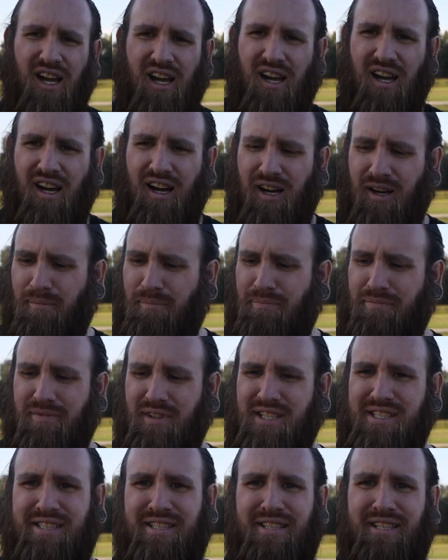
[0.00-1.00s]

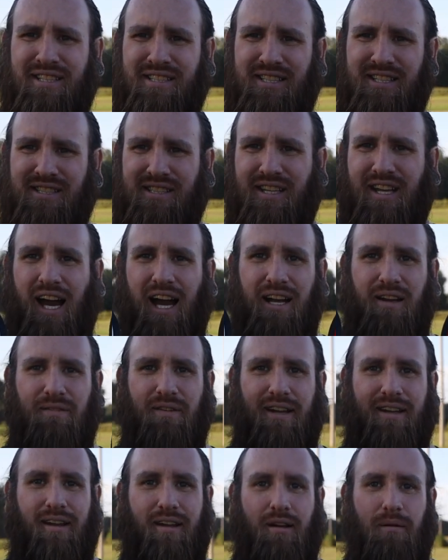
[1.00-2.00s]
This is kind of
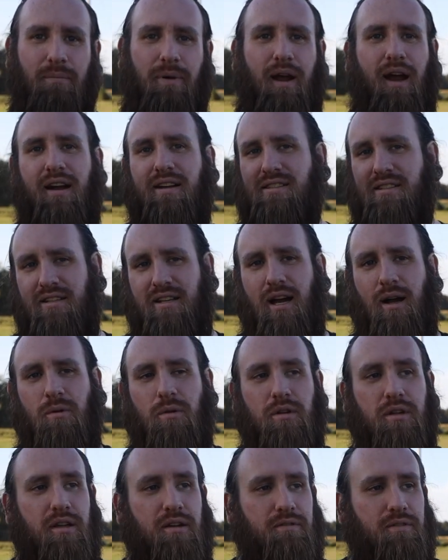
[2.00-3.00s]
like a comparison, not
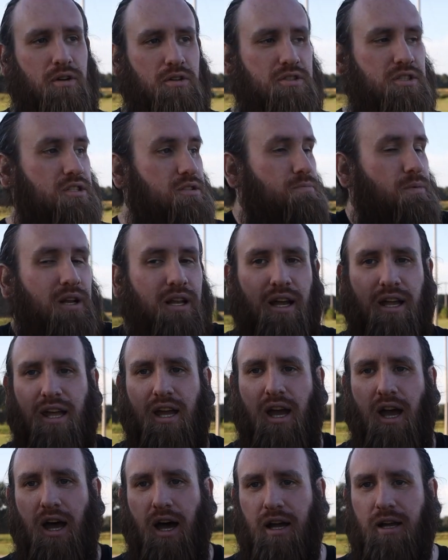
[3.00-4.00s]
really a versus, but like
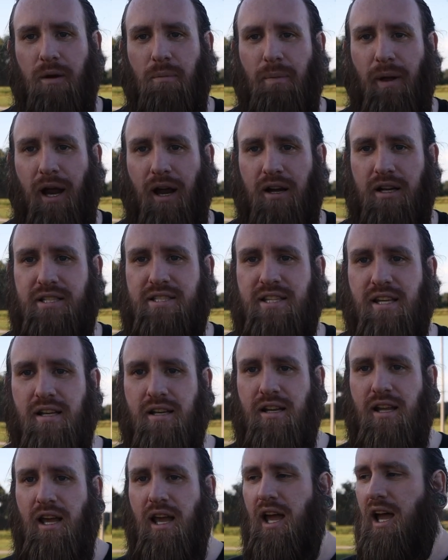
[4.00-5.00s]
a comparison.